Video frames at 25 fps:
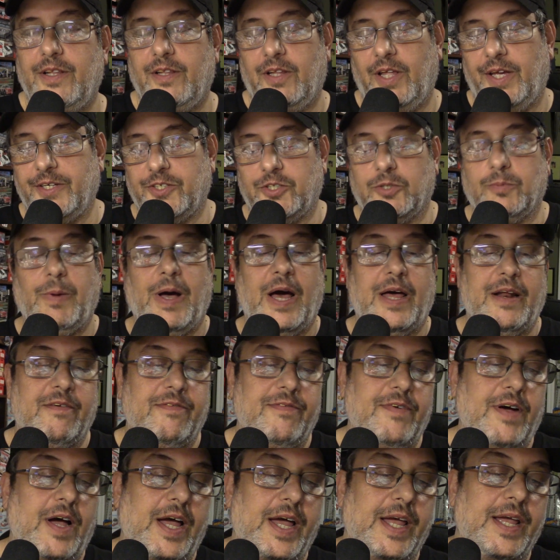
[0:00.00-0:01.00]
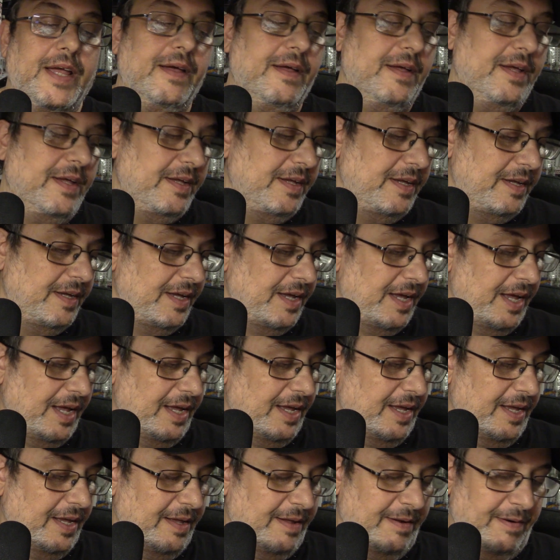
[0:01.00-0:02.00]
like Spotify.
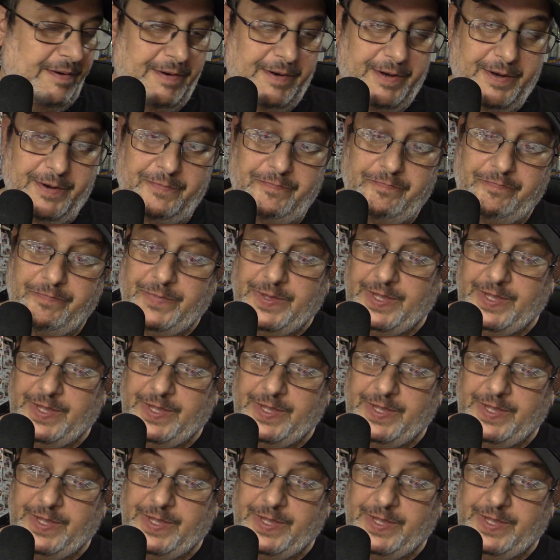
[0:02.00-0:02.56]
And